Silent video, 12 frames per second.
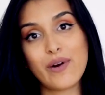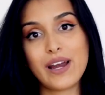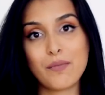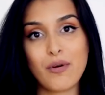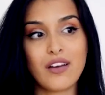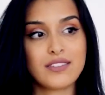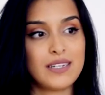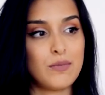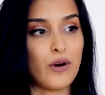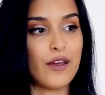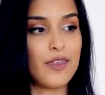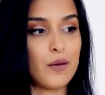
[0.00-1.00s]
wearing bras
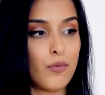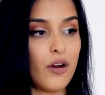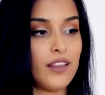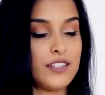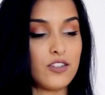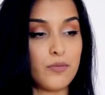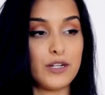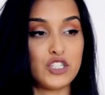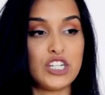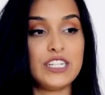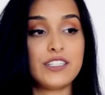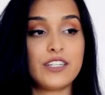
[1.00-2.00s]
anymore. I think bralettes are much
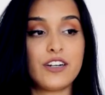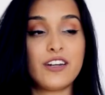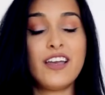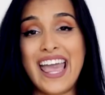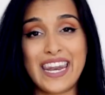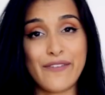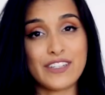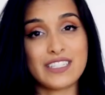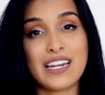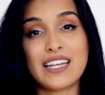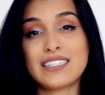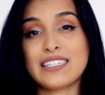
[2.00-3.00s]
easier, and if it's
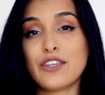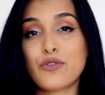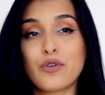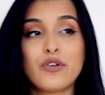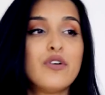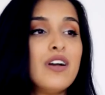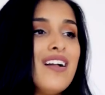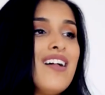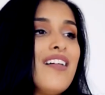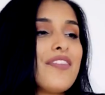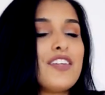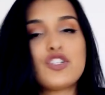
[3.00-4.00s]
not see-through,
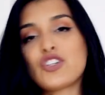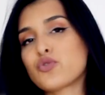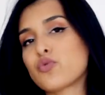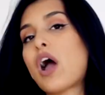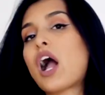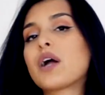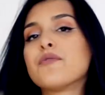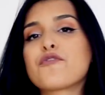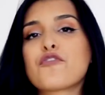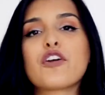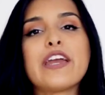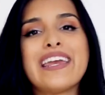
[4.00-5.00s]
then just rock them
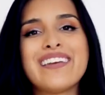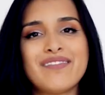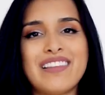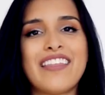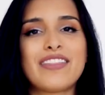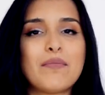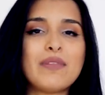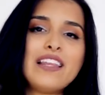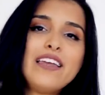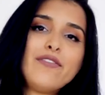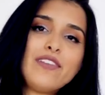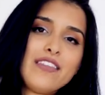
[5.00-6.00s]
free. Let them
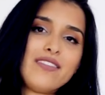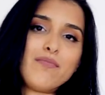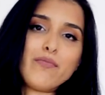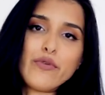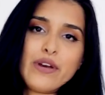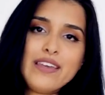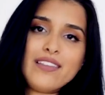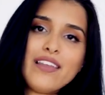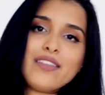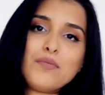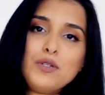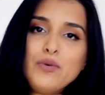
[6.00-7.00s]
live, let them breathe,
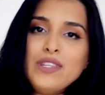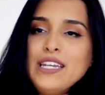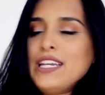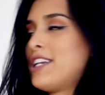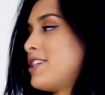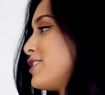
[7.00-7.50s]
let them do what they need to